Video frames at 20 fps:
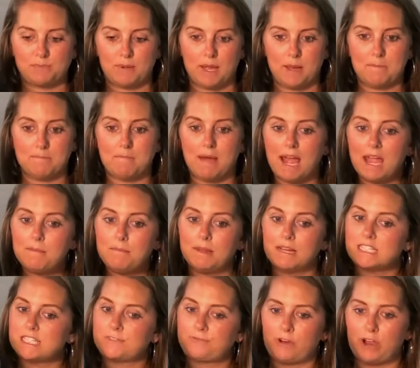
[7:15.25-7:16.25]
but my
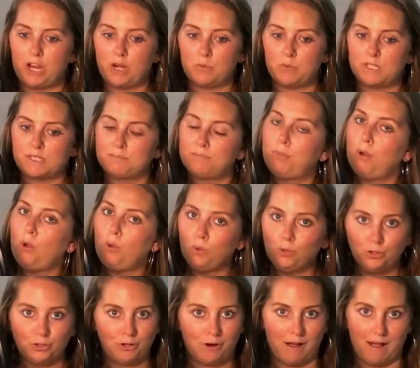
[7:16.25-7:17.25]
best friend was
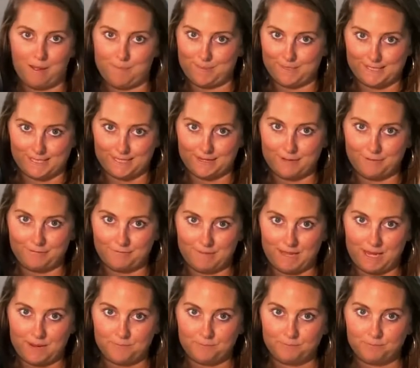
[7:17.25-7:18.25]
polar opposite of
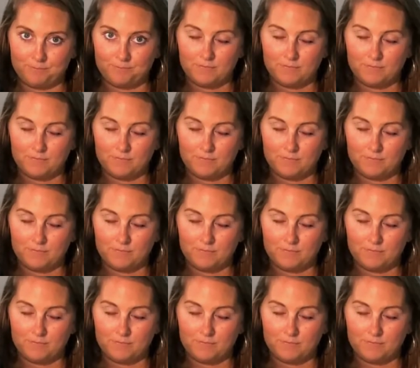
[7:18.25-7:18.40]
me.